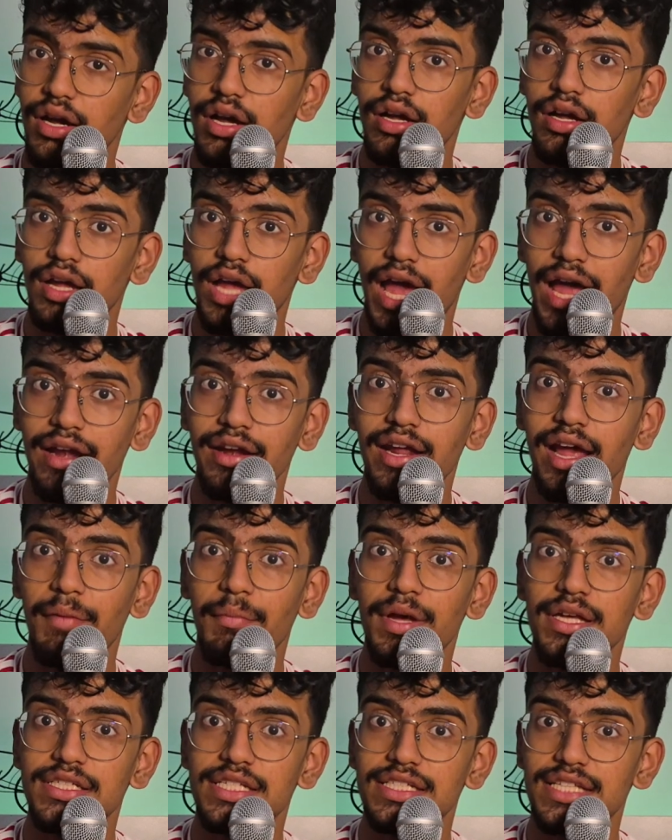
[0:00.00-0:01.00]
Harry
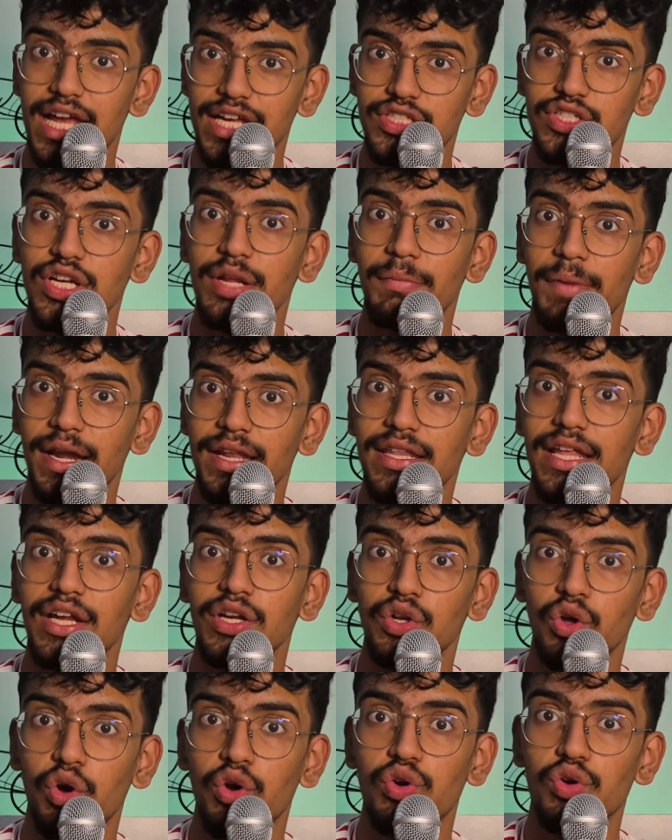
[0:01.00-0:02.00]
Amass is actually better than
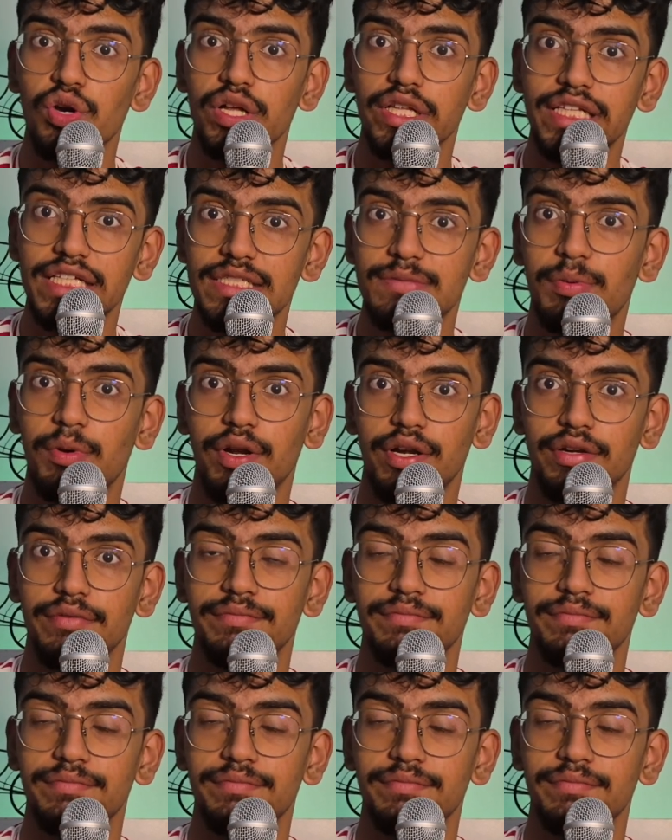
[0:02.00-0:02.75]
Dorgu at this point.